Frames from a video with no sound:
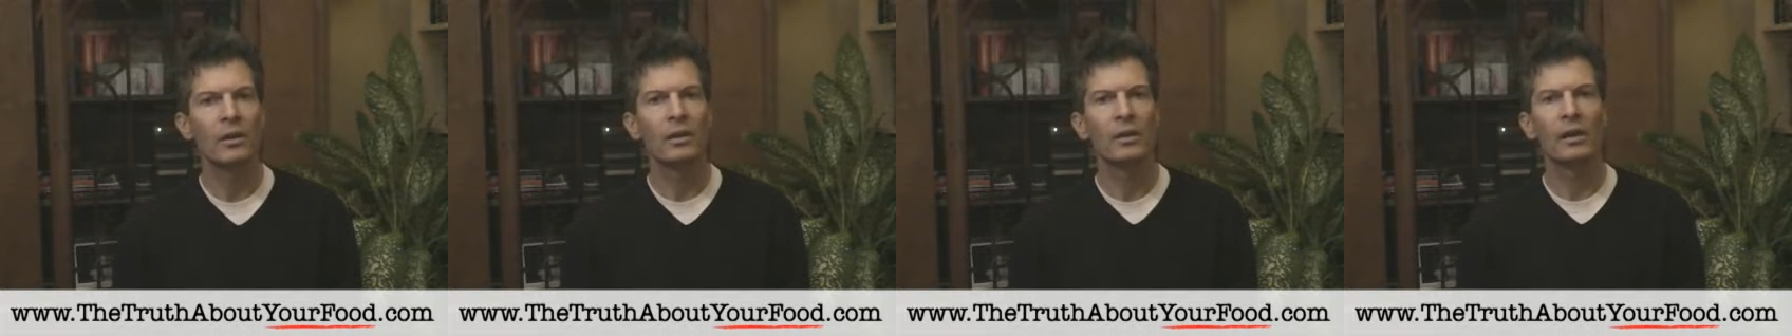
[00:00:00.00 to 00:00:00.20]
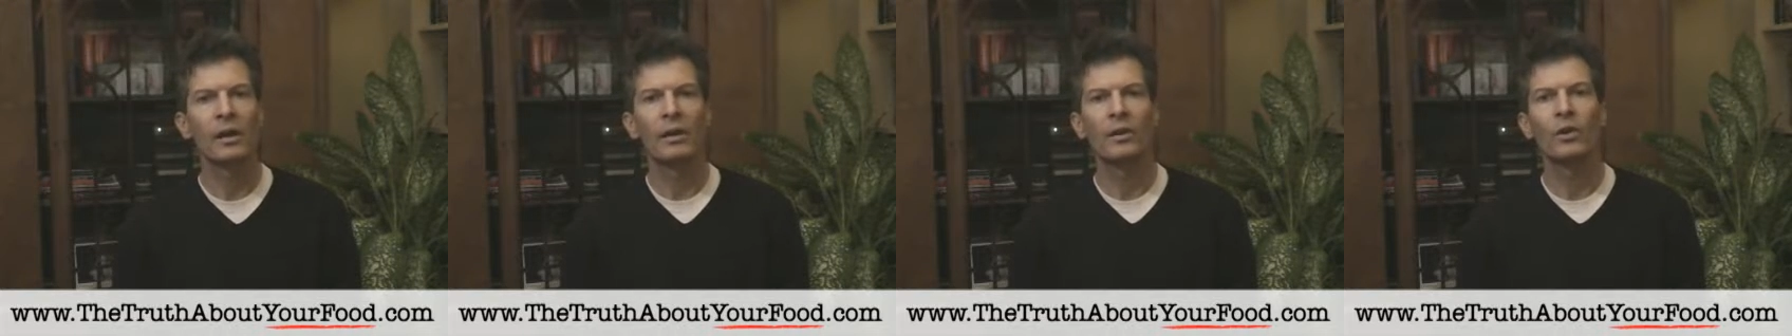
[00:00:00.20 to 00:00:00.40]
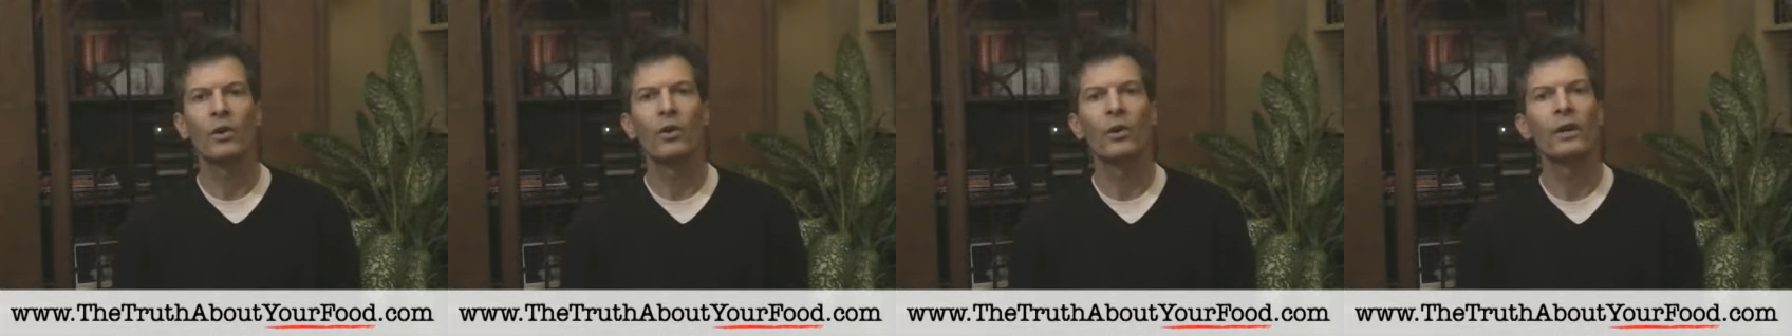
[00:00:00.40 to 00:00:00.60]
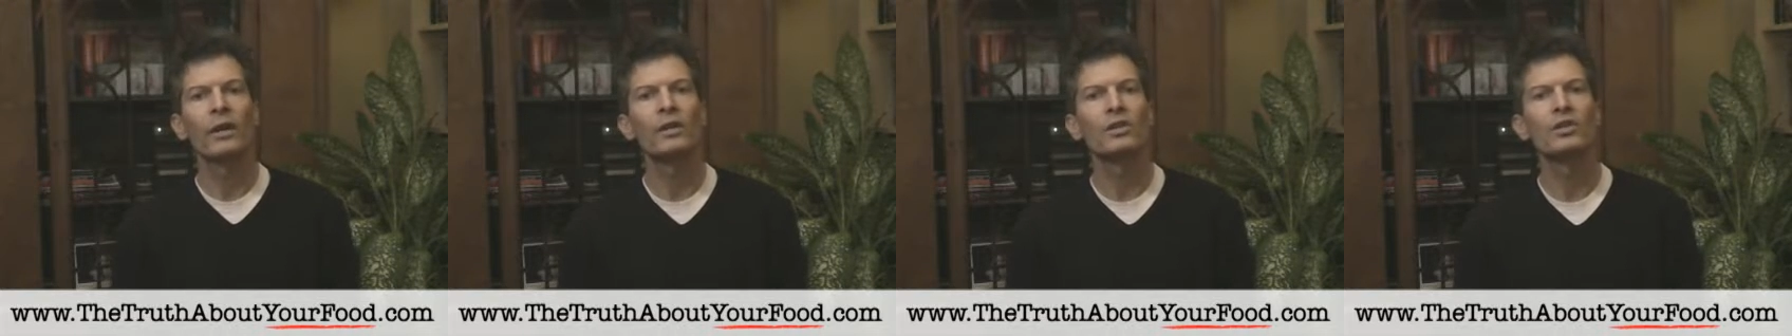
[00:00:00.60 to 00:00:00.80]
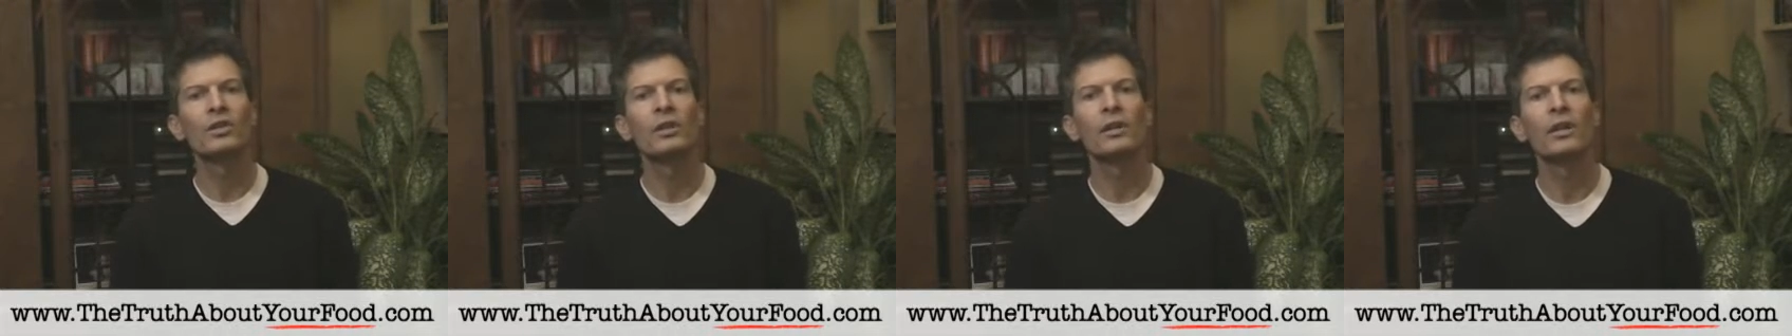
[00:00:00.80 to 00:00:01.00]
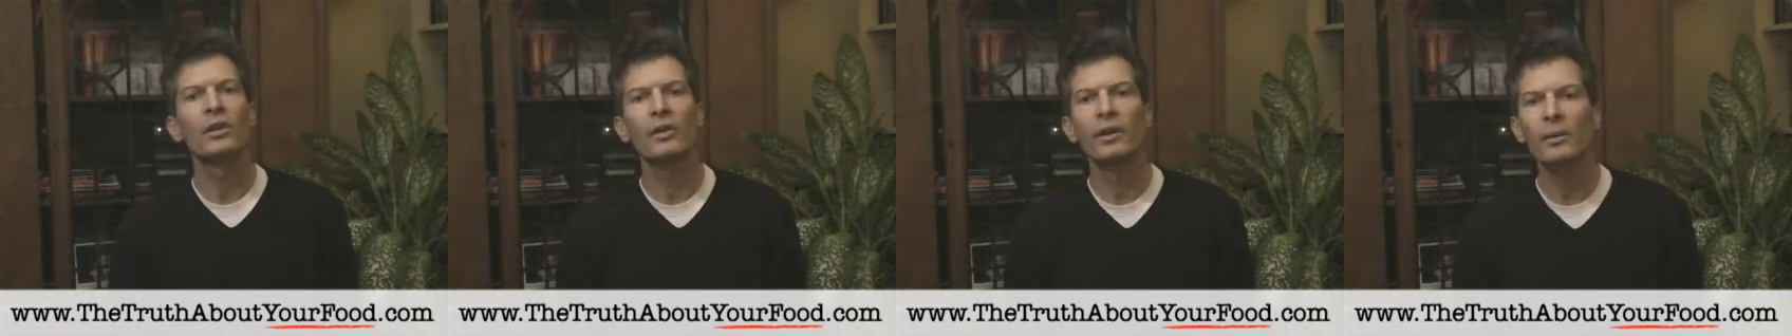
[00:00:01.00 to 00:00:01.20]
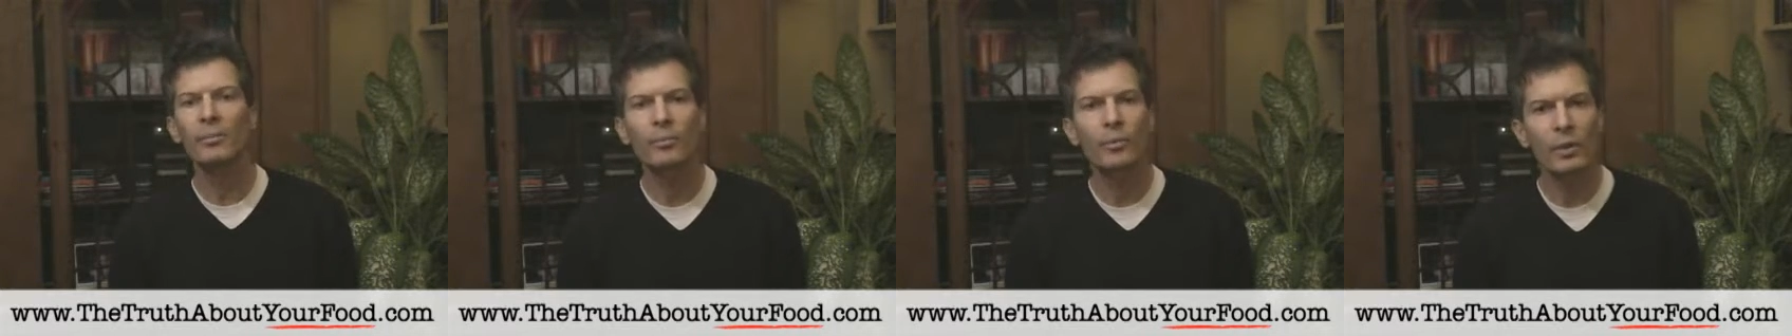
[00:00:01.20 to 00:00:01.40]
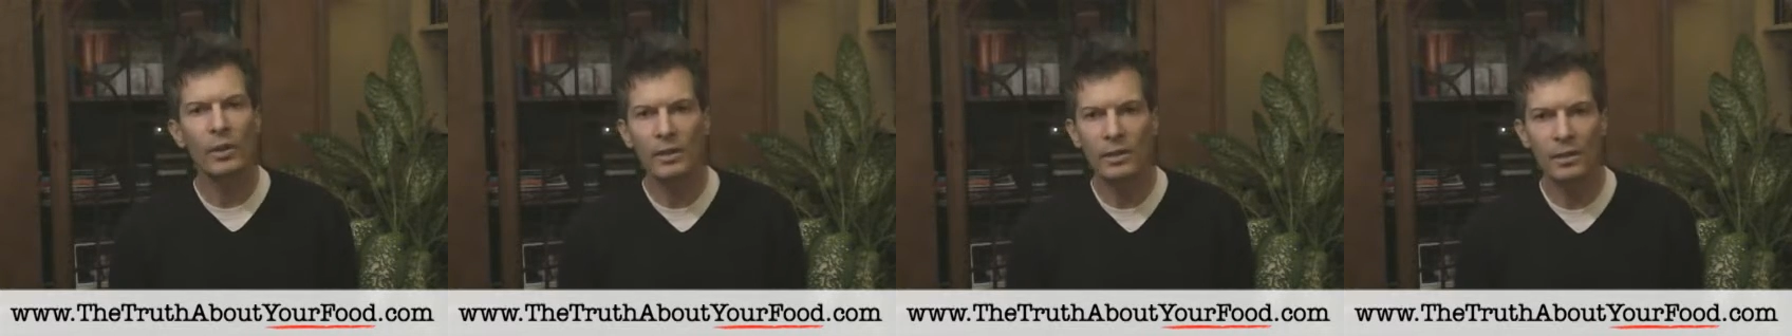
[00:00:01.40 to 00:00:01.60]
There are no engineering
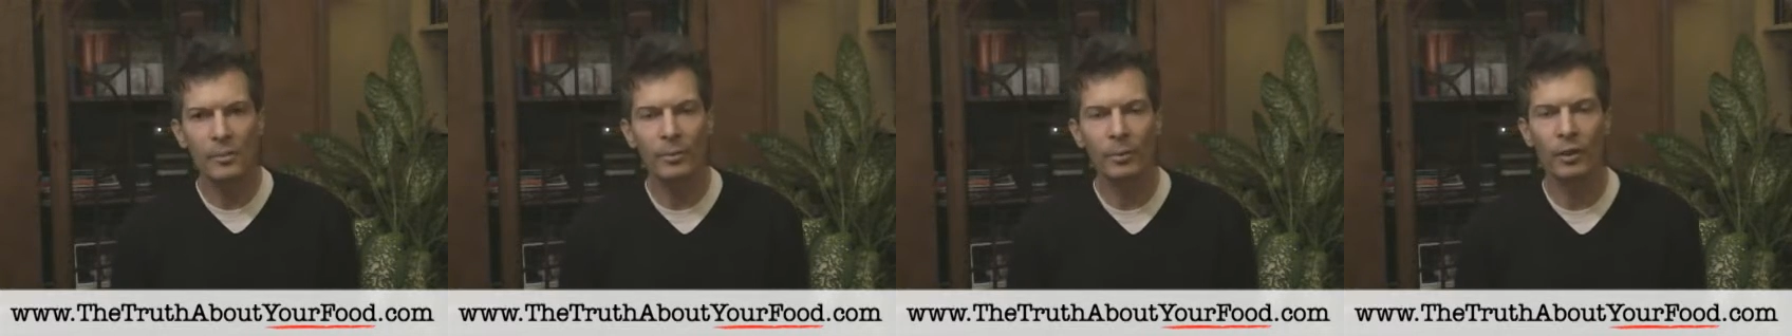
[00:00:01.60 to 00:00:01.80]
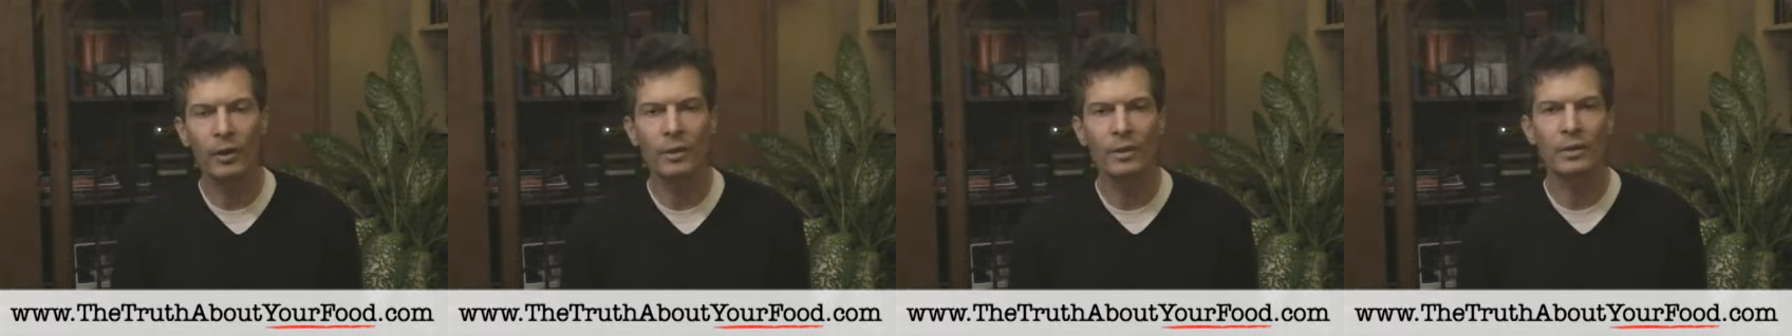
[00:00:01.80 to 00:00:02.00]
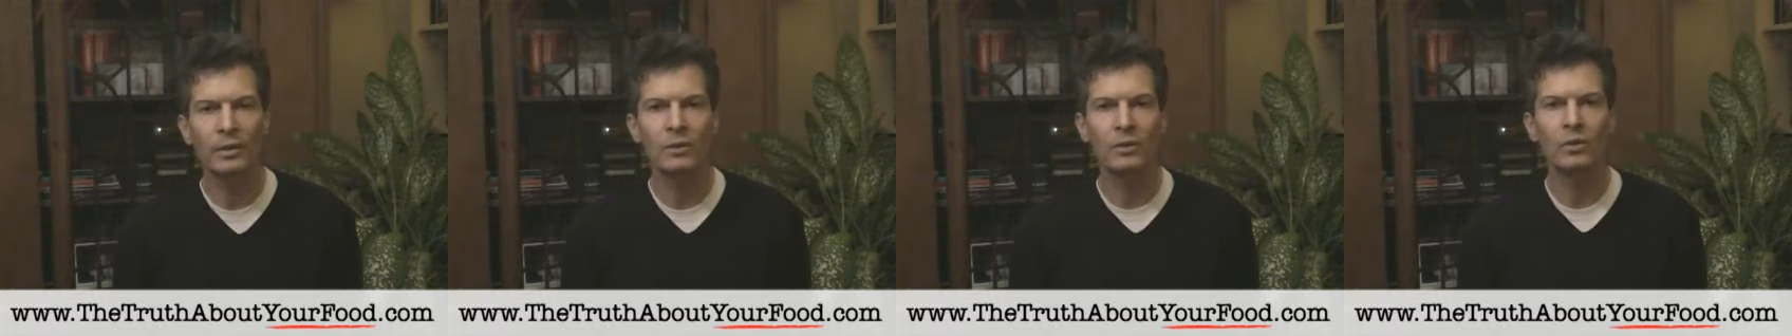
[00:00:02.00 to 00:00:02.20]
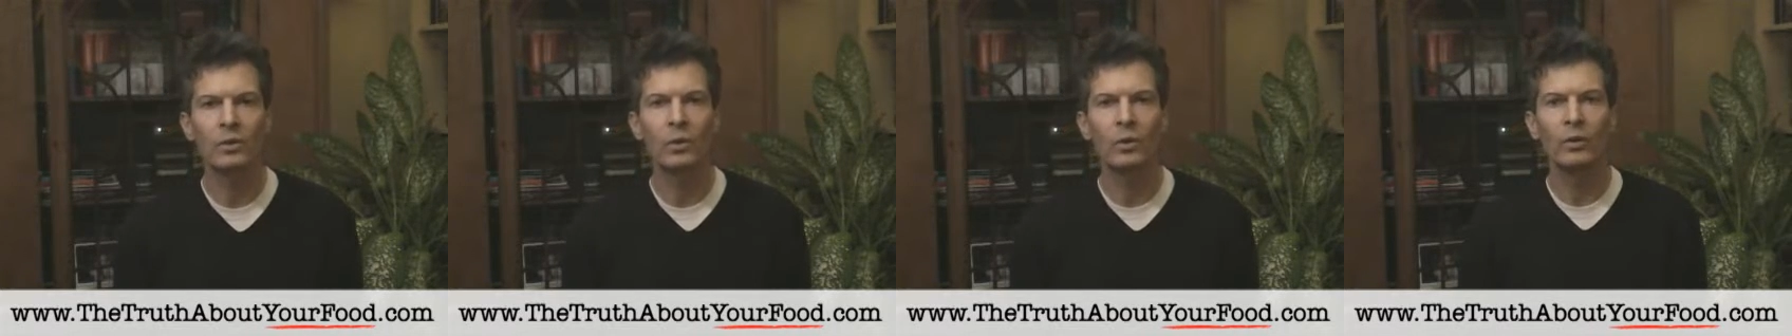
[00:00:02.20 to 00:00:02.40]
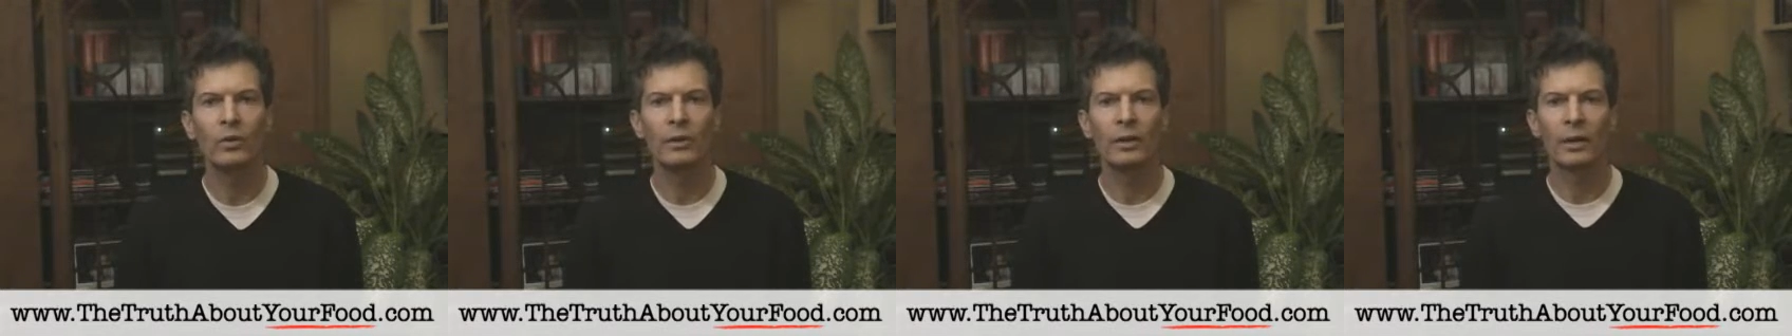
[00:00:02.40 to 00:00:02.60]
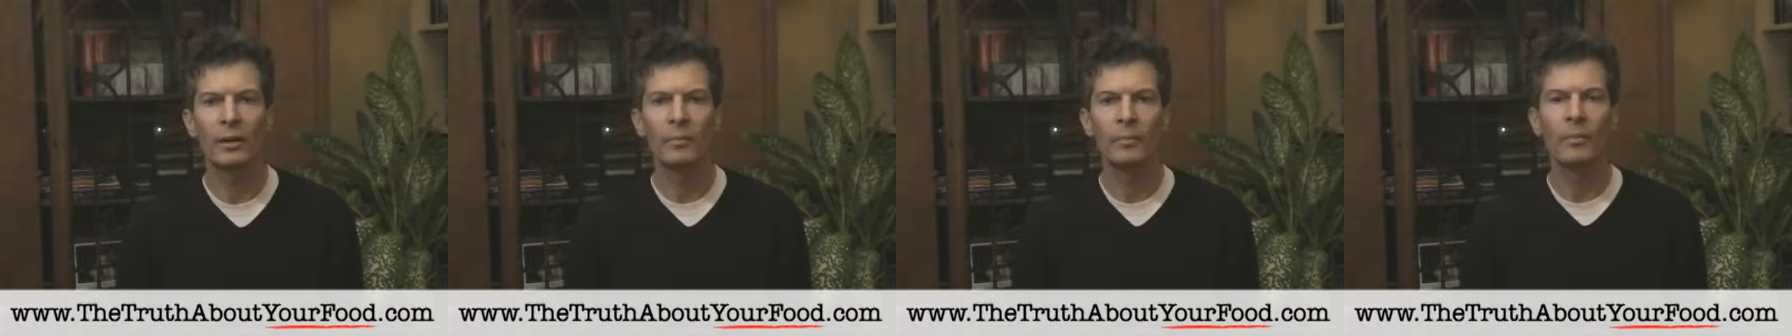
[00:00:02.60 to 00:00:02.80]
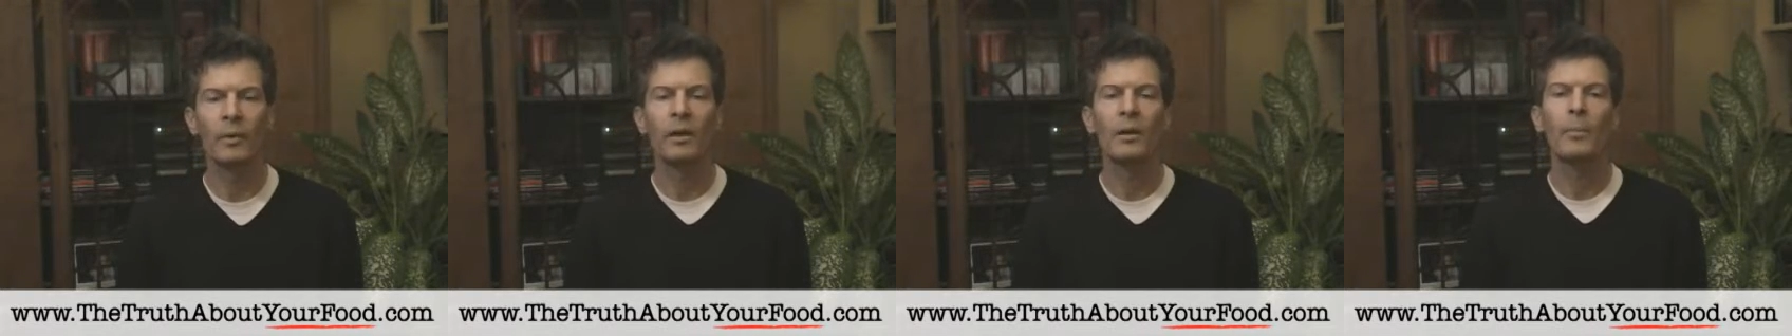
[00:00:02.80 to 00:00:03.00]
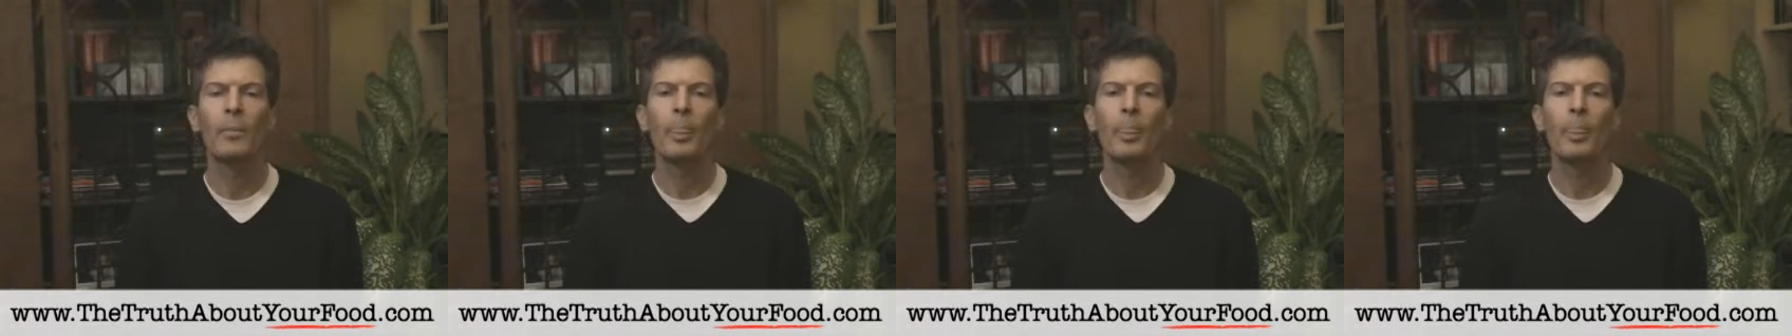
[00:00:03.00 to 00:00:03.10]
principles to them.